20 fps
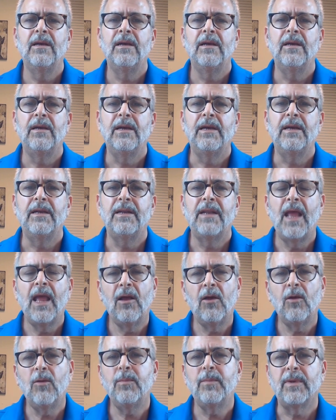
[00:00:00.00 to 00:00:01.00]
in
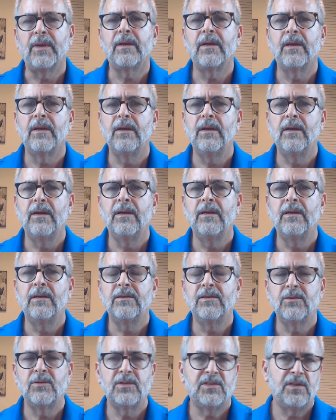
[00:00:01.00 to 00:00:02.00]
helping
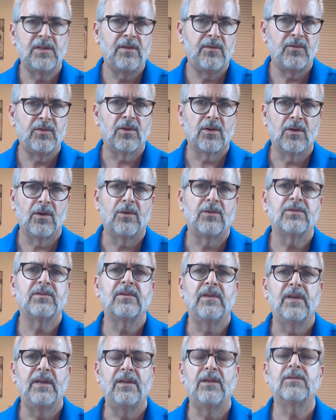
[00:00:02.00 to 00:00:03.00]
to achieve your goals.
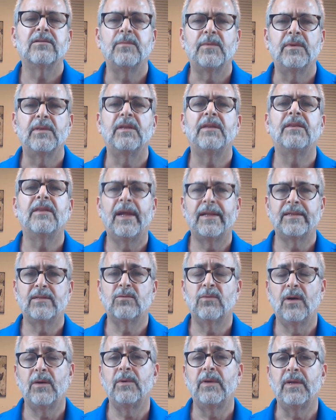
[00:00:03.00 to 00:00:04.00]
And ultimately, that's
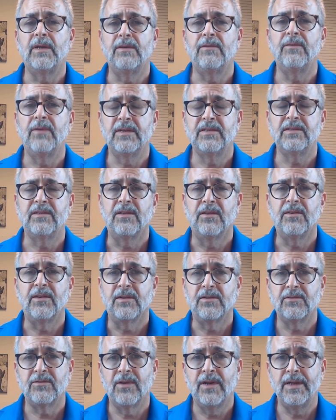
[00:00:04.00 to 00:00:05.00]
why we invest in
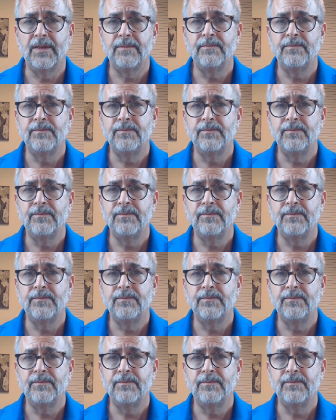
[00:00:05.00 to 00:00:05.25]
things, right?